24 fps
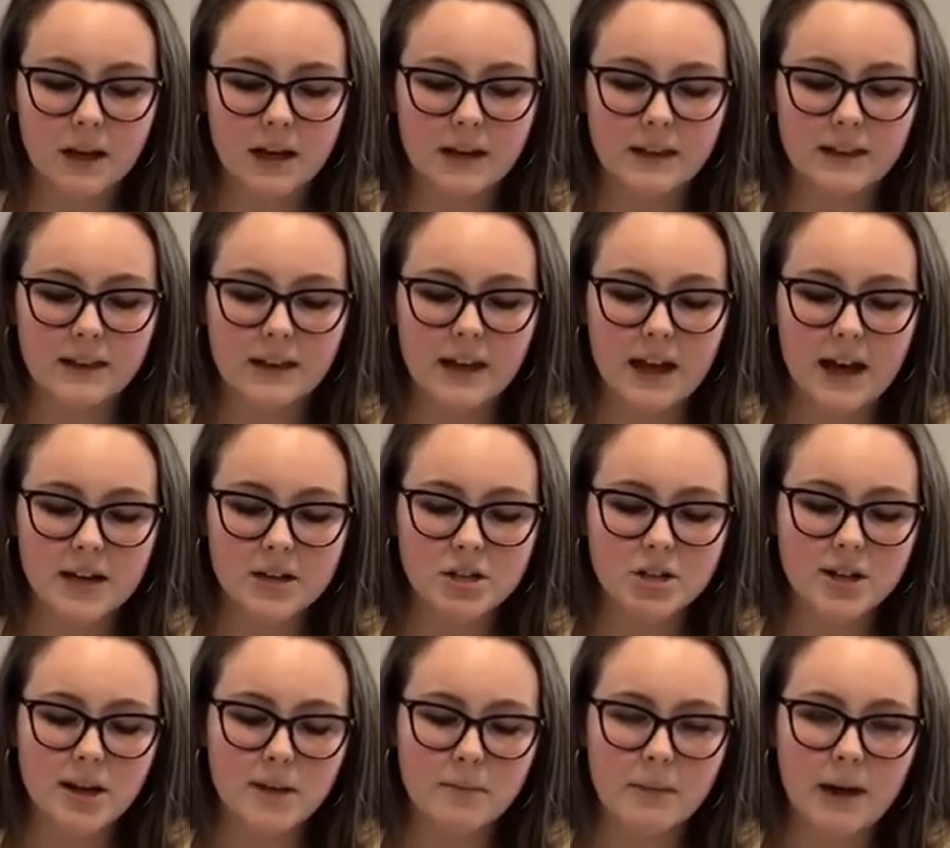in the
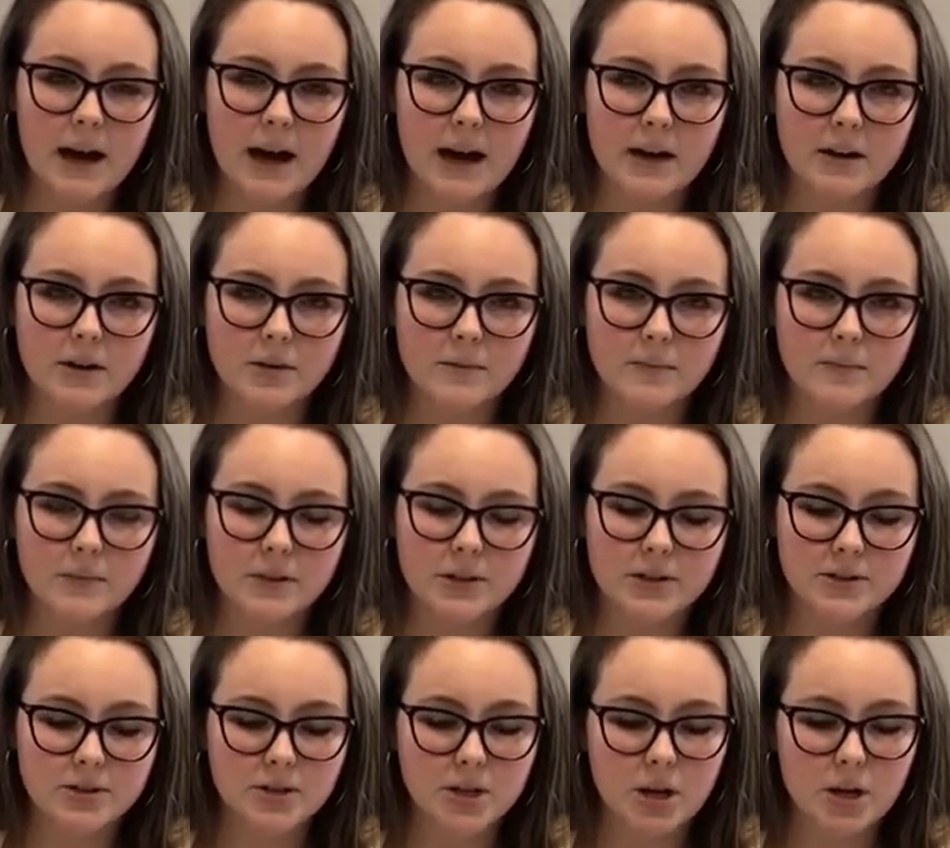X-shaped pattern
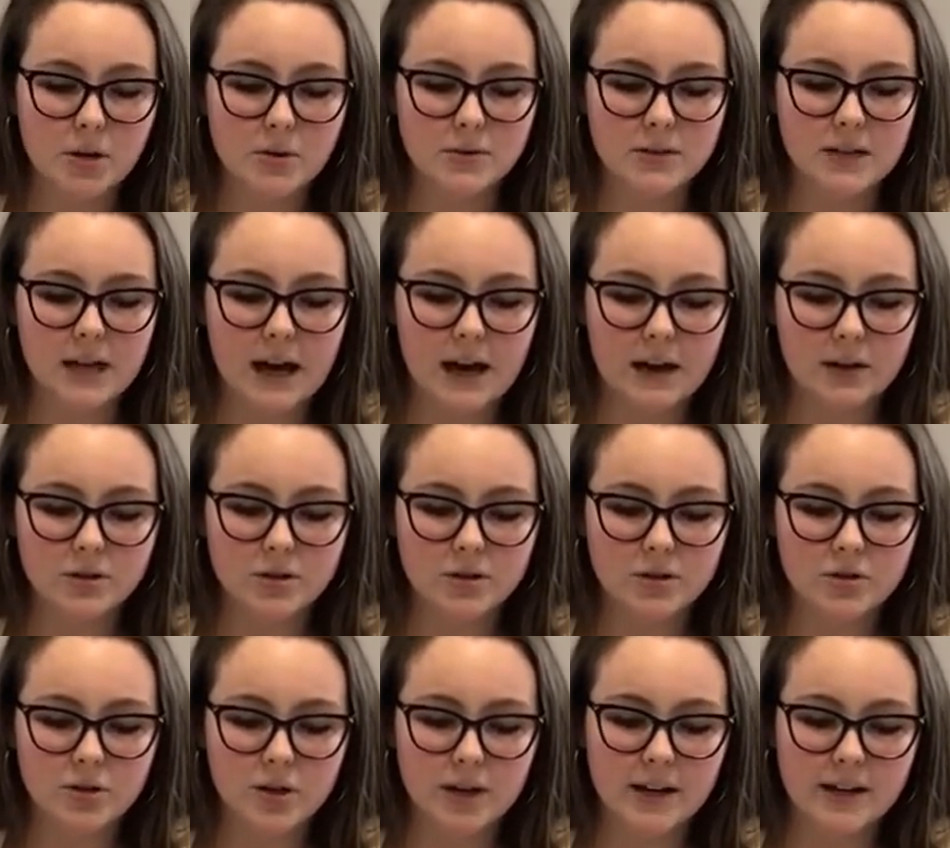that shows how
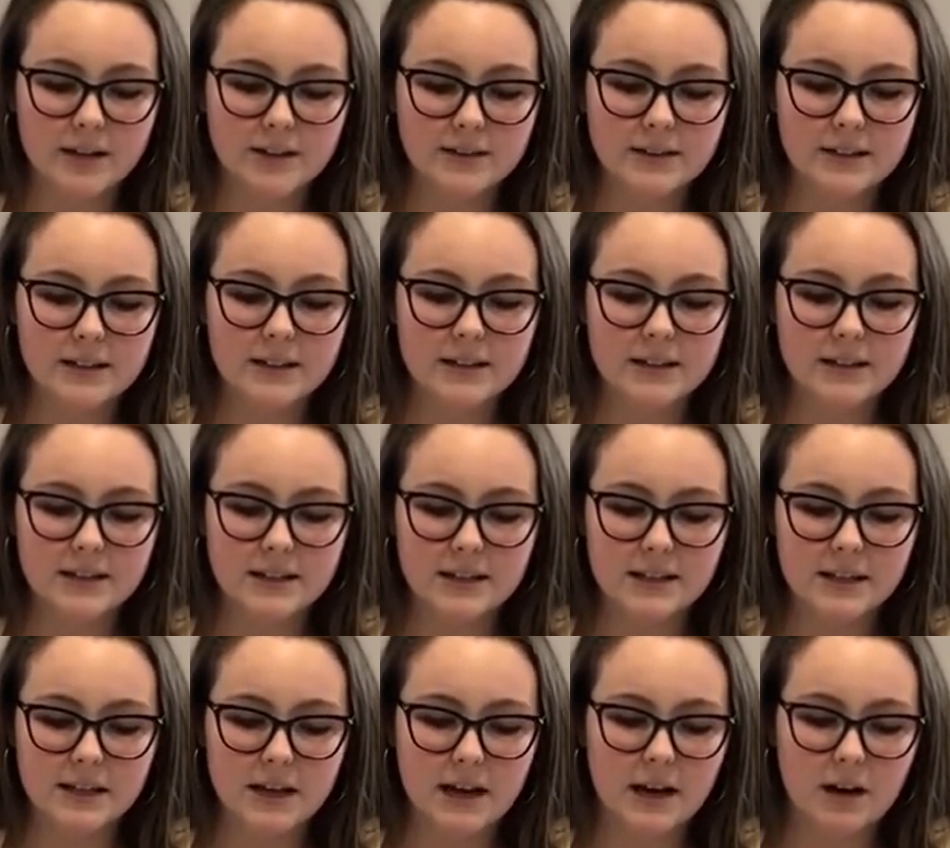strands in the
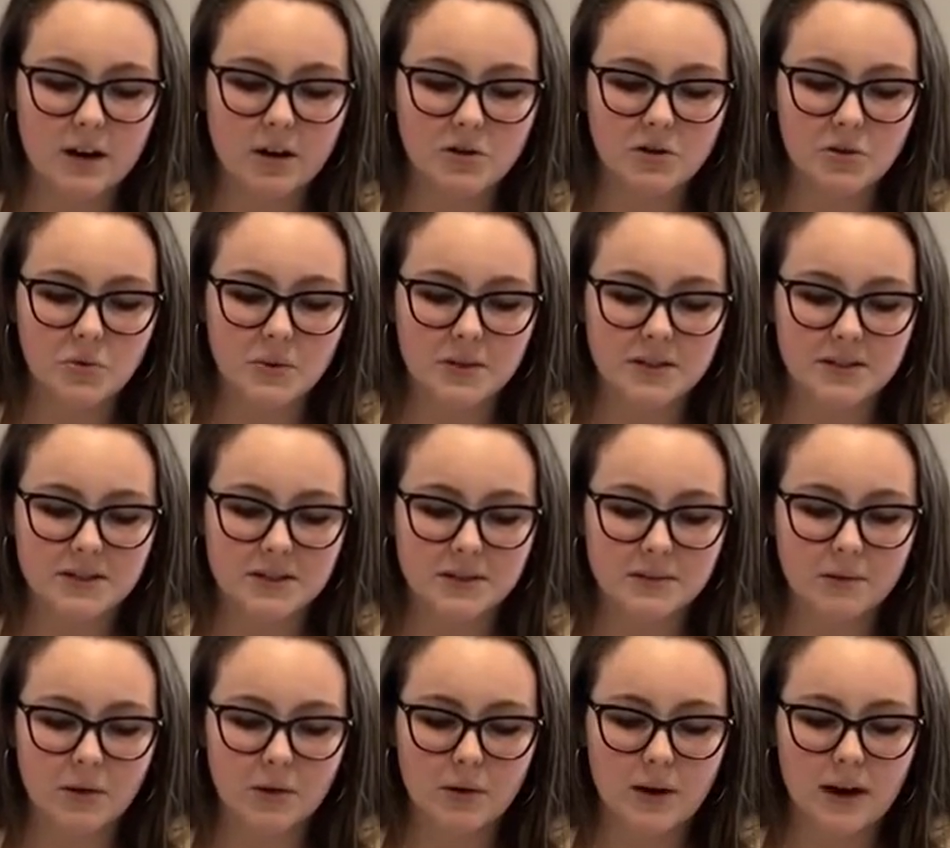DNA are
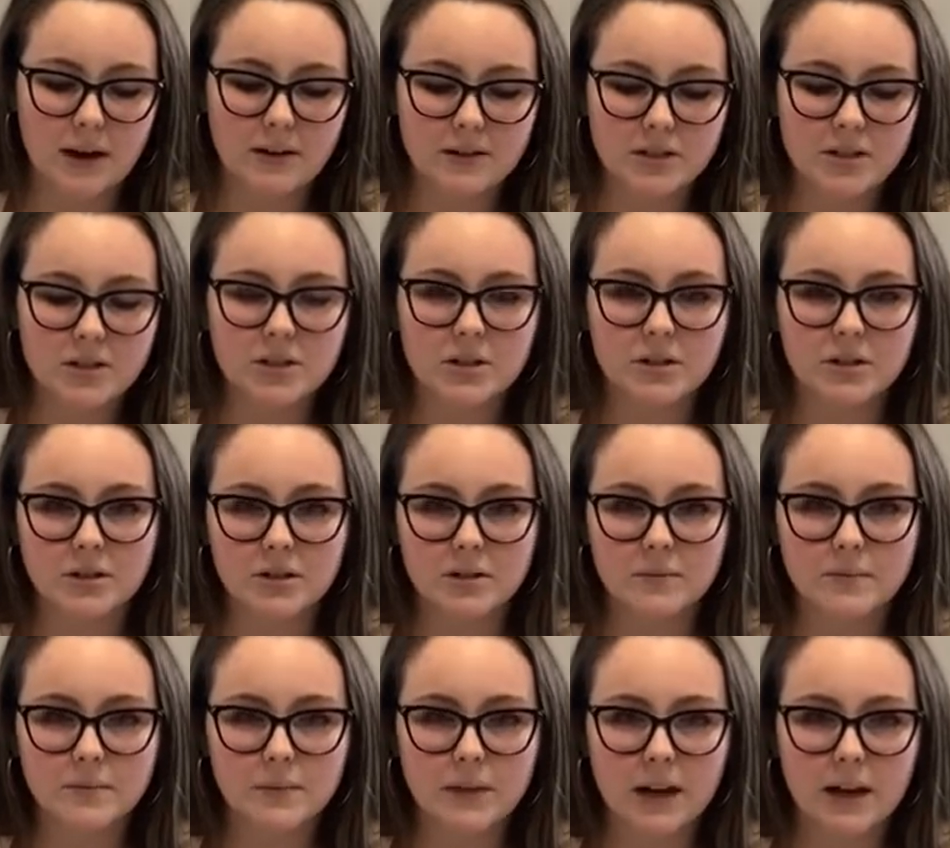twisted around each
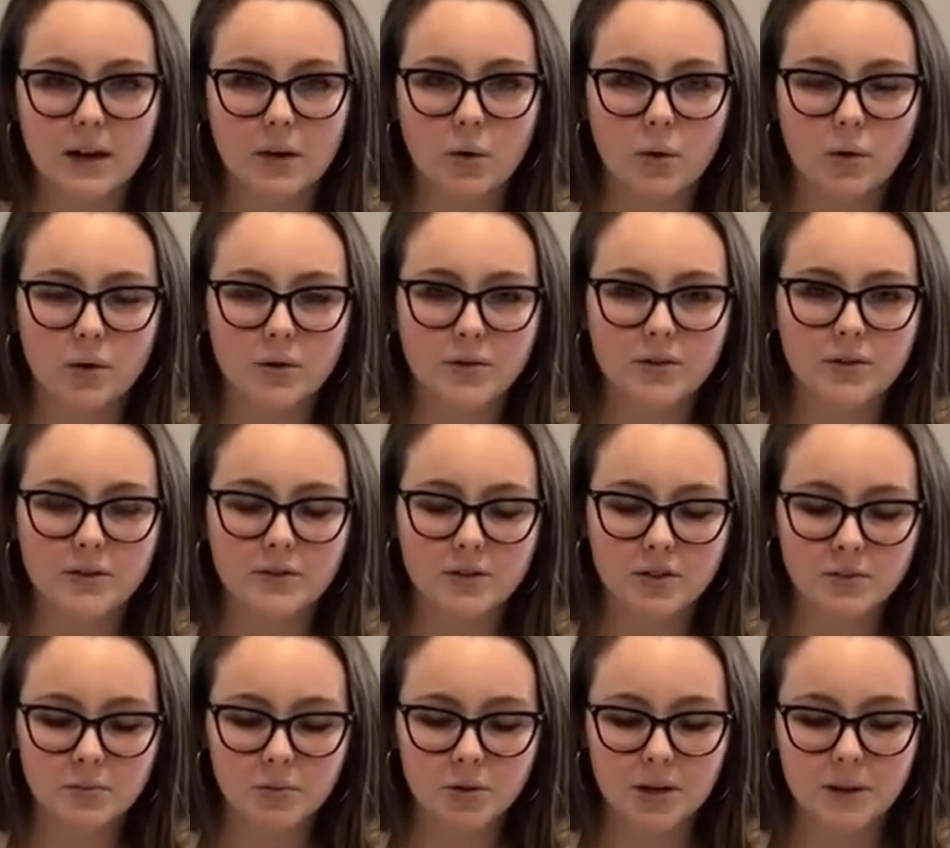other like coils of
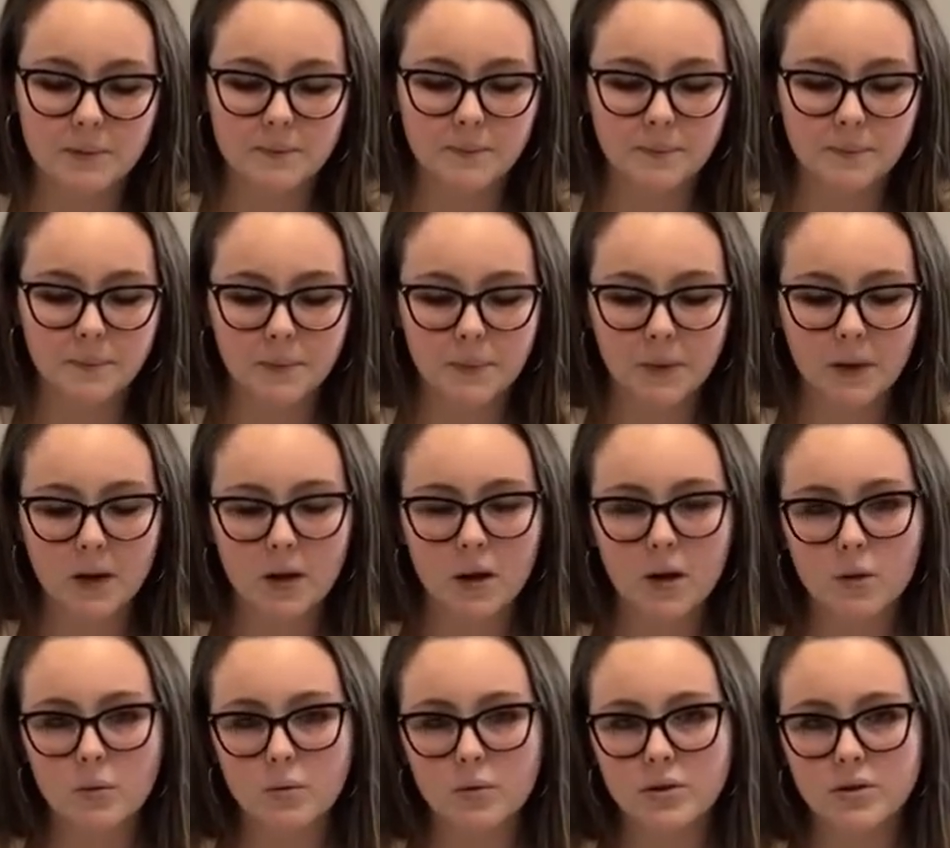a spring,
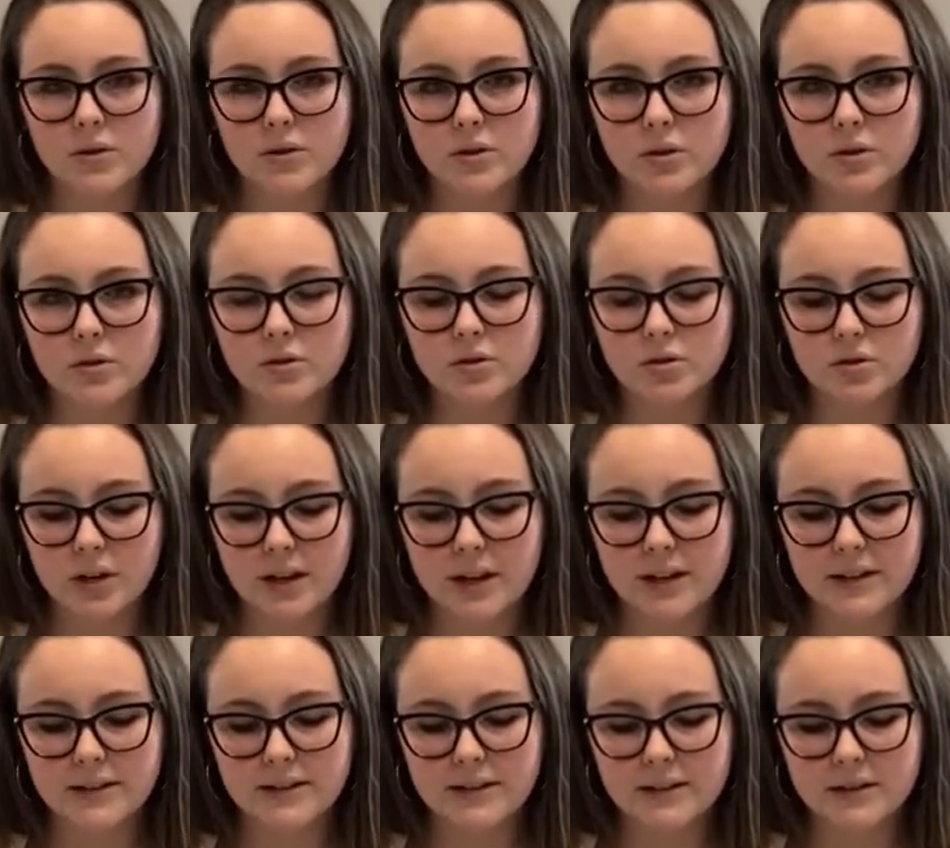with 2
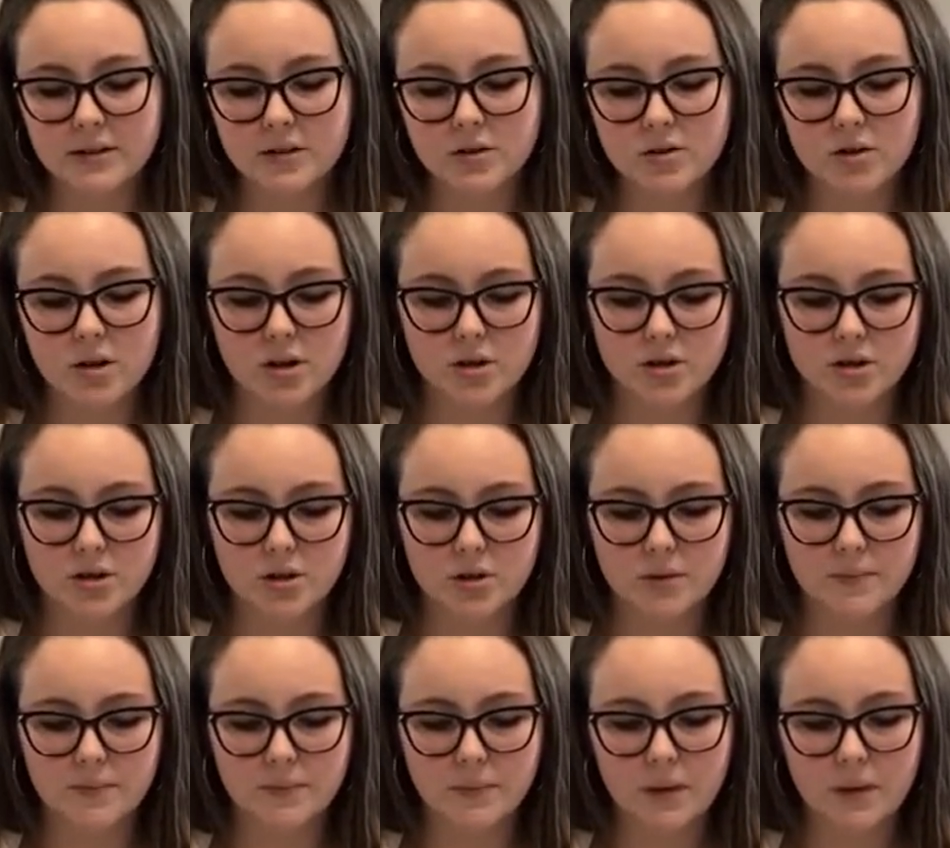strands in the structure.